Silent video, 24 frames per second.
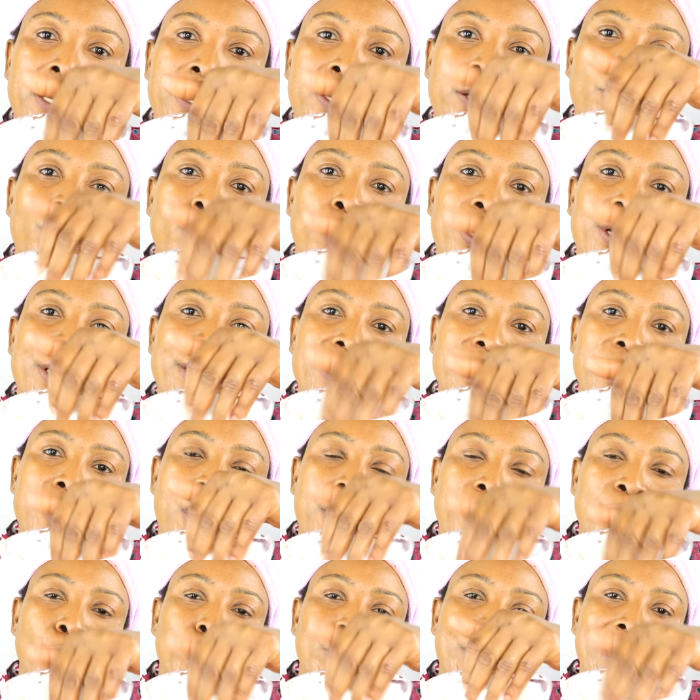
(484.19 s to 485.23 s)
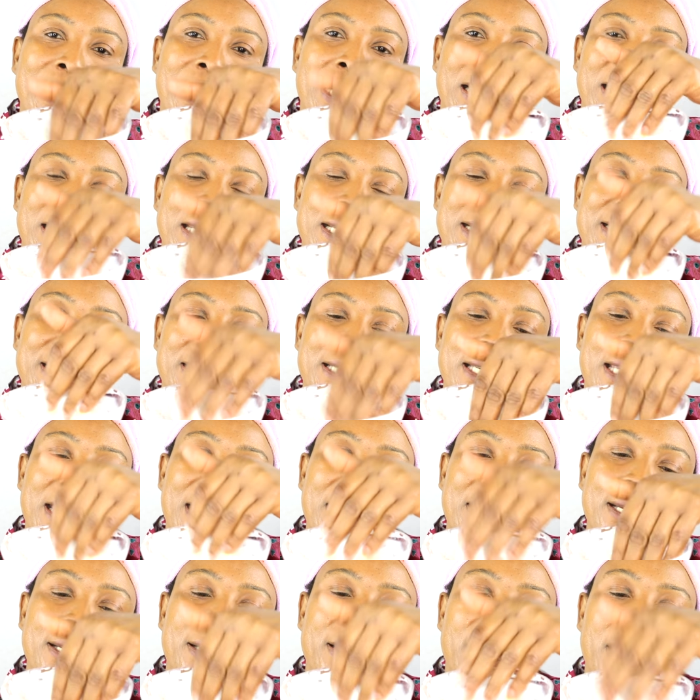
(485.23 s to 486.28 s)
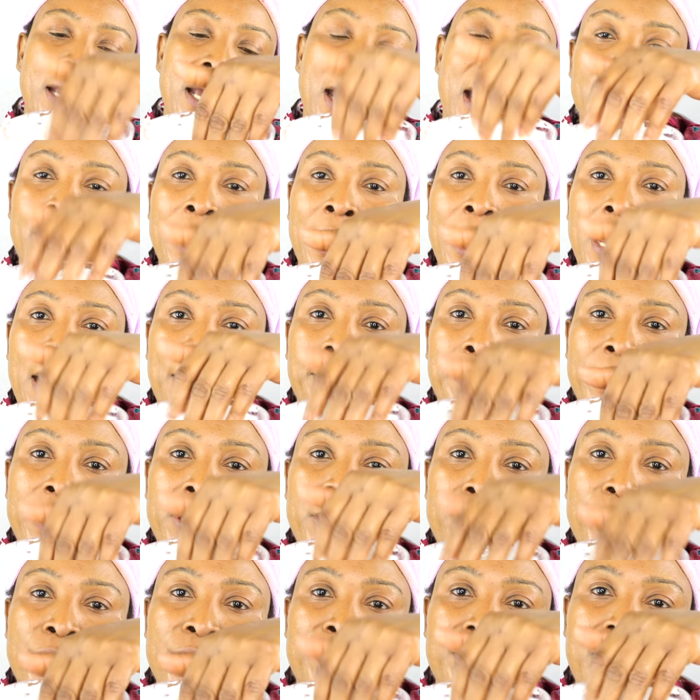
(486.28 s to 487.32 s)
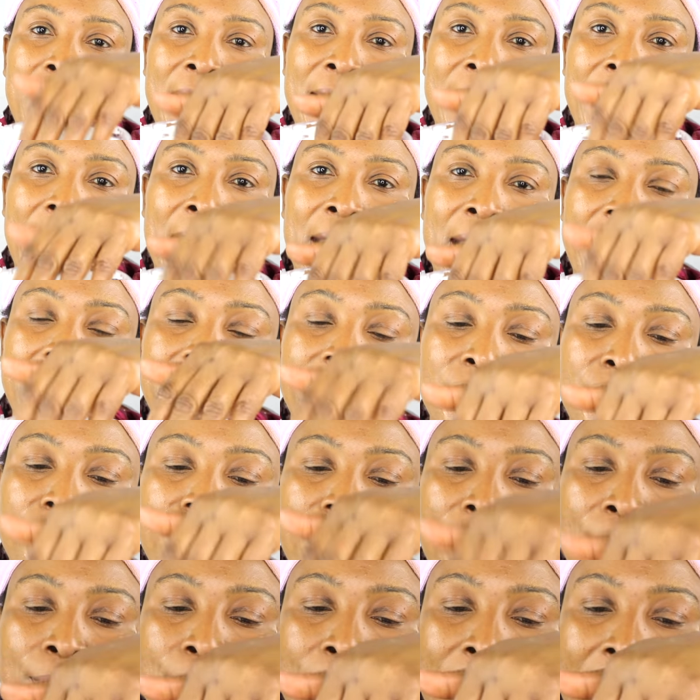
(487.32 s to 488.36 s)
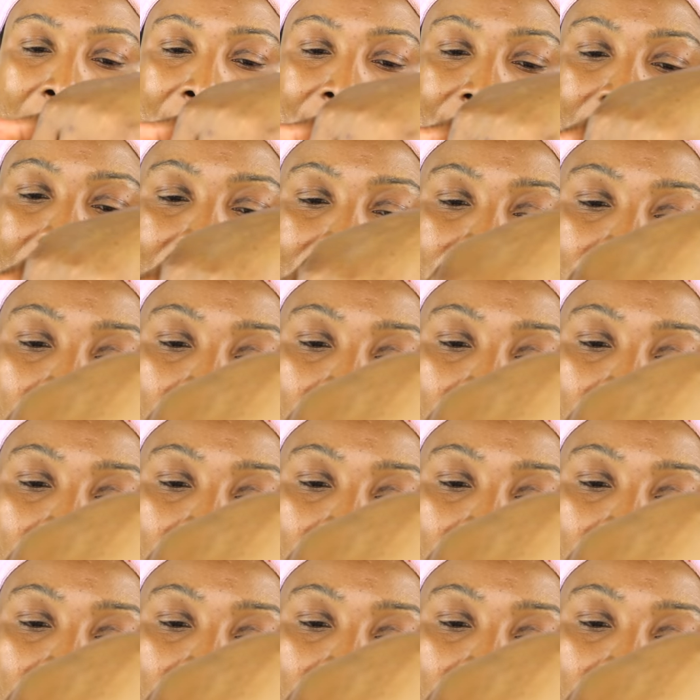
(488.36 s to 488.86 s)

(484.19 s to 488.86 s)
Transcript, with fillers: You want to start with clean skin. I'm going to use my hands to apply this